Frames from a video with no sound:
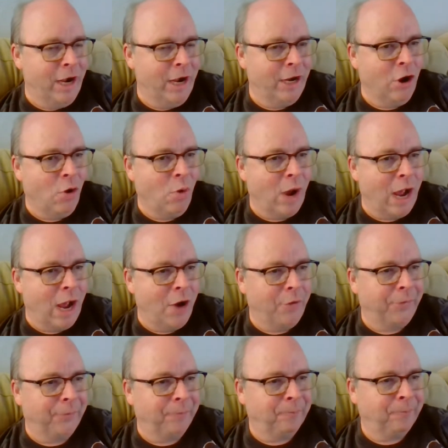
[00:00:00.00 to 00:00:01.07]
to go
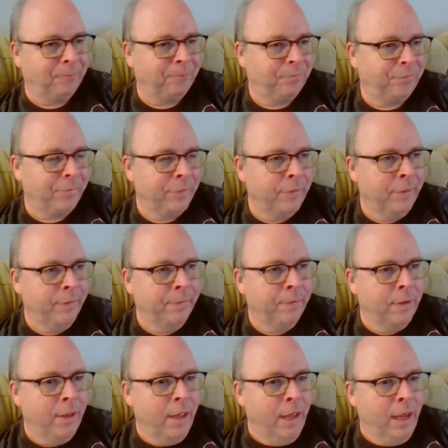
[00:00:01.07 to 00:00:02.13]
out
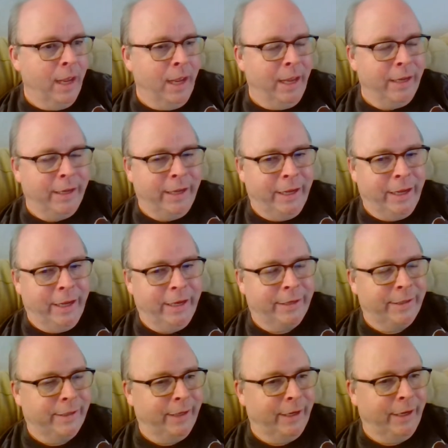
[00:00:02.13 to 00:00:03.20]
and
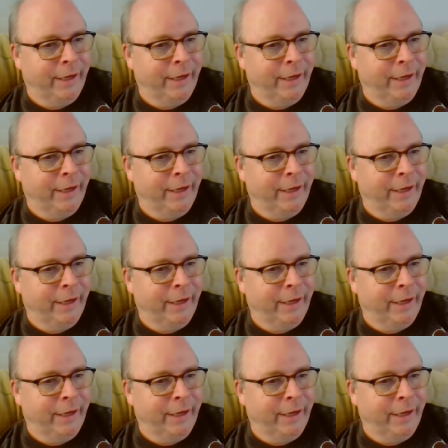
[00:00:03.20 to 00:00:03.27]
get